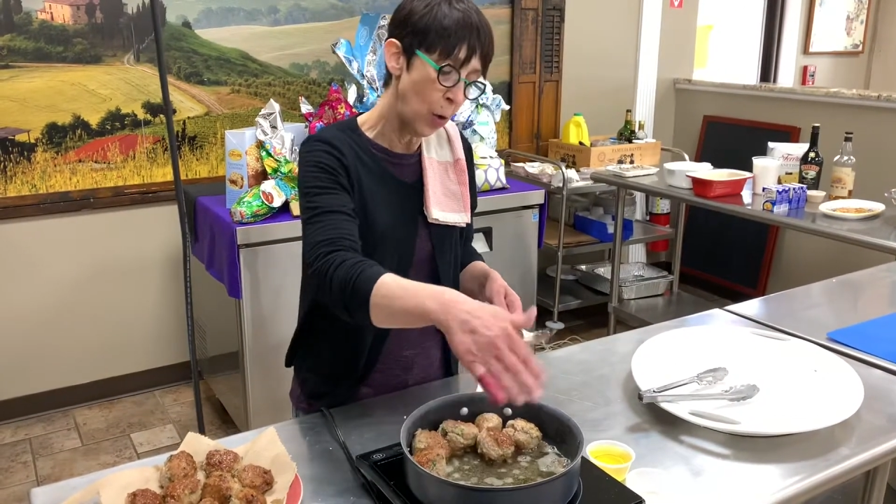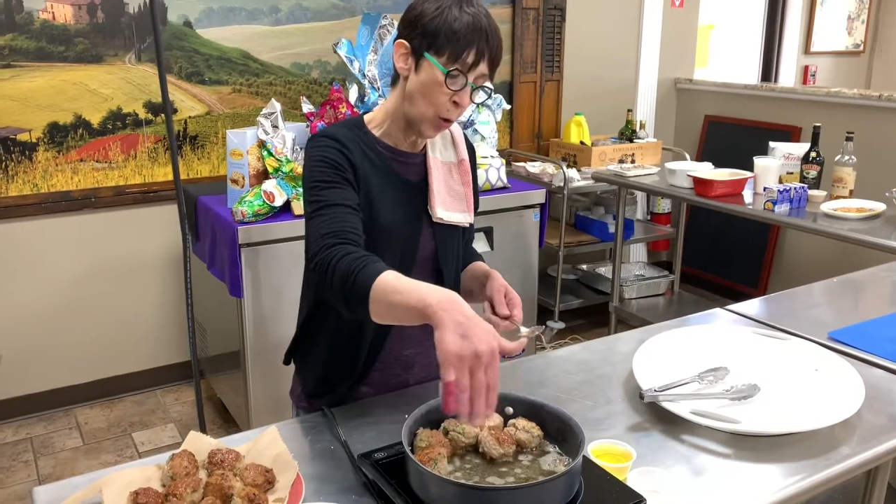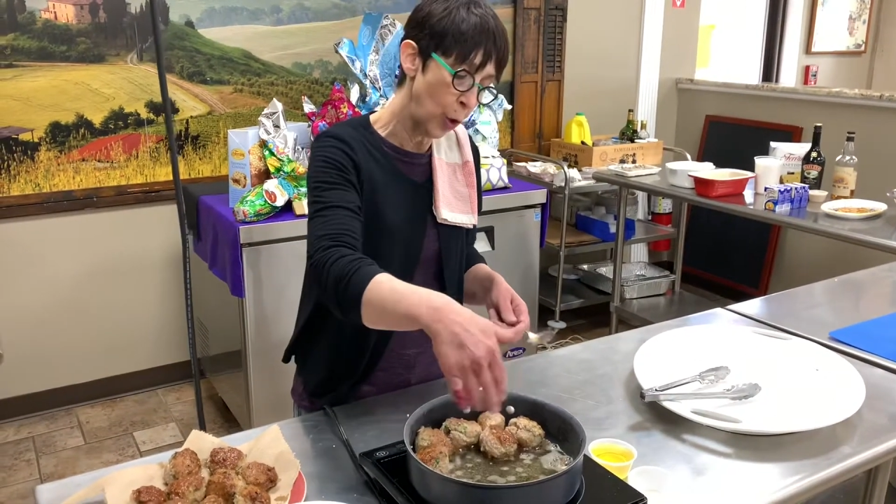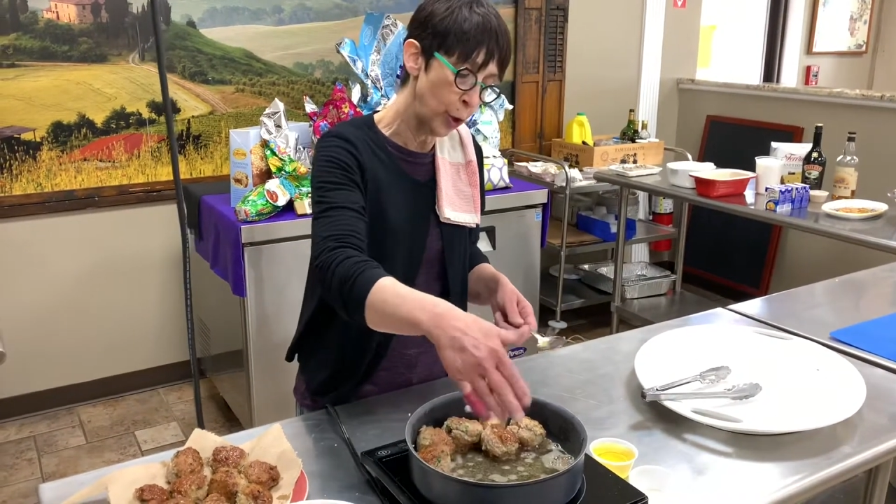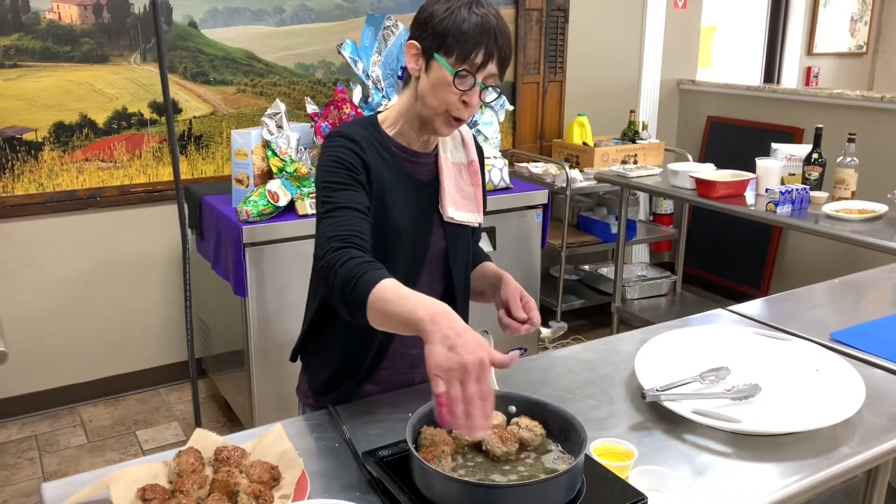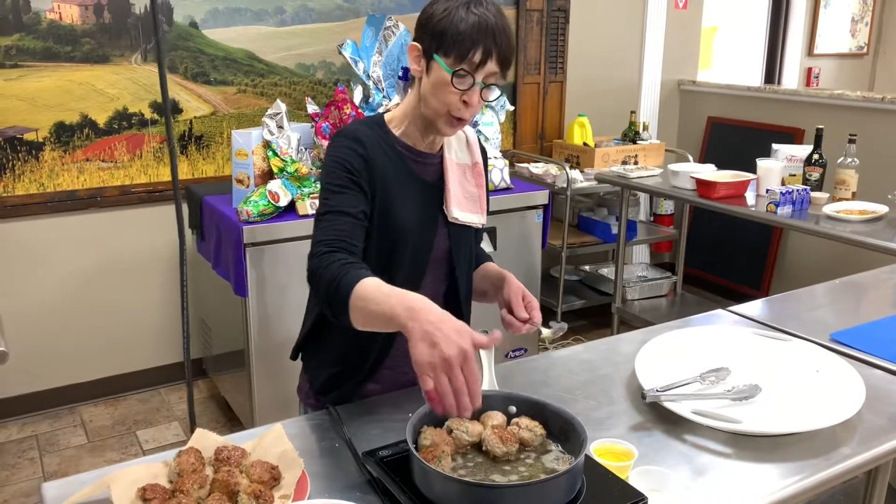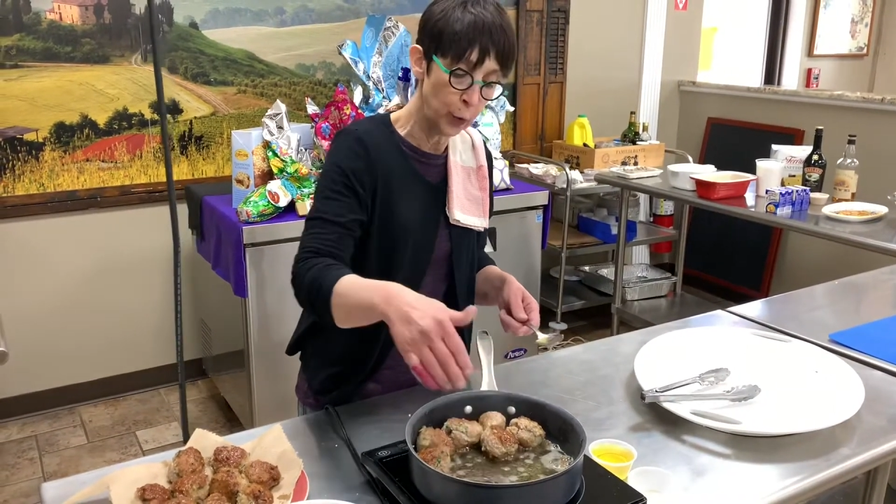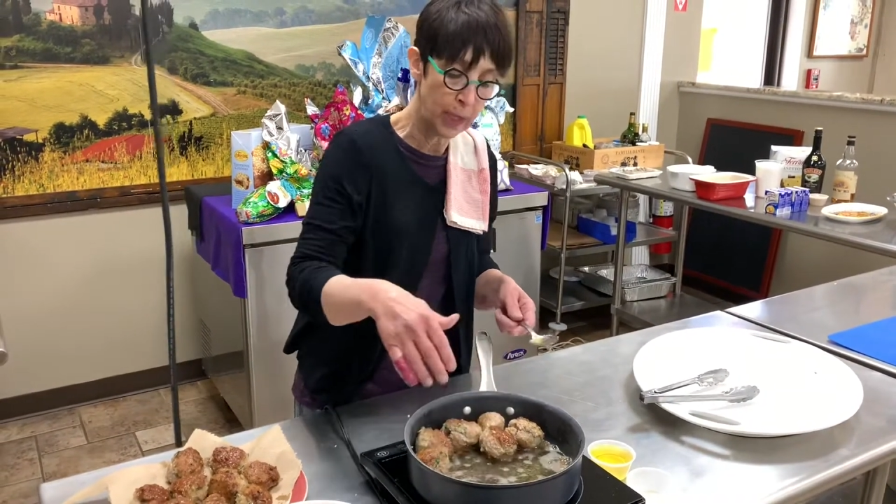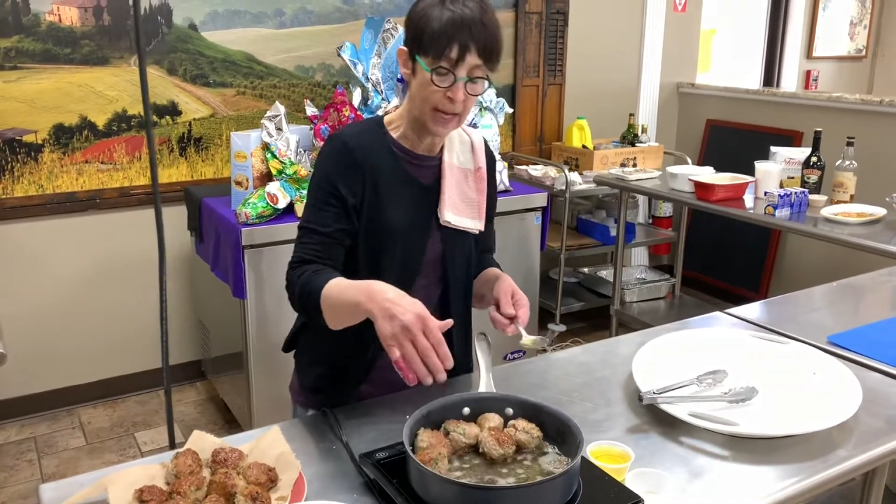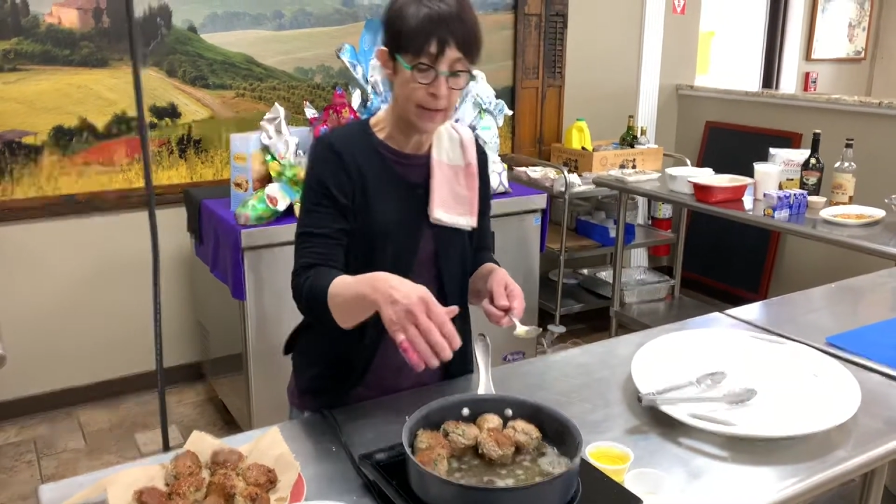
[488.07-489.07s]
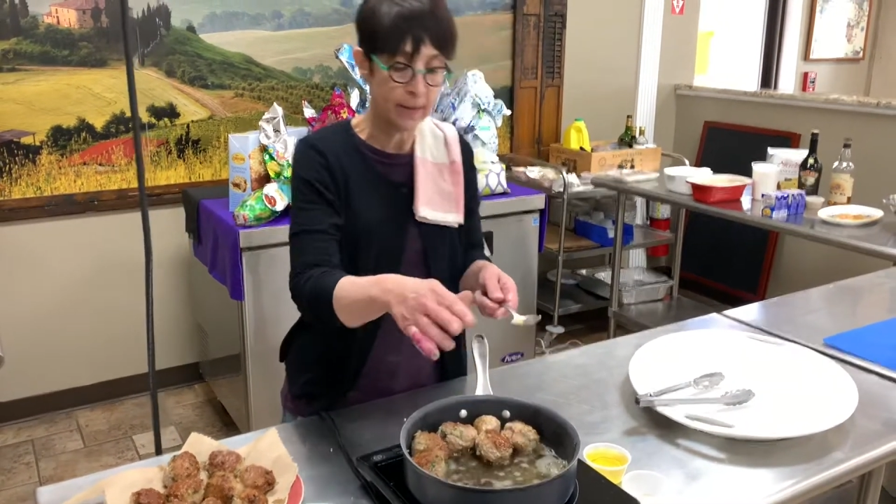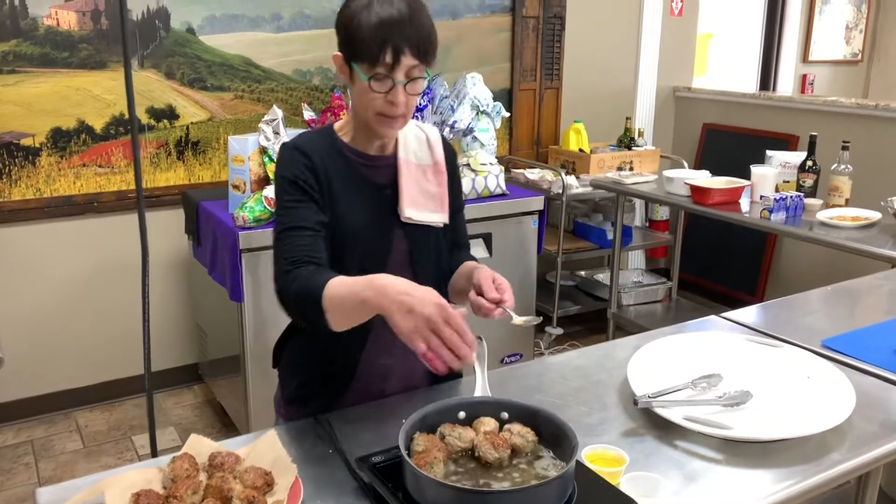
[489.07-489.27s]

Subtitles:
or you can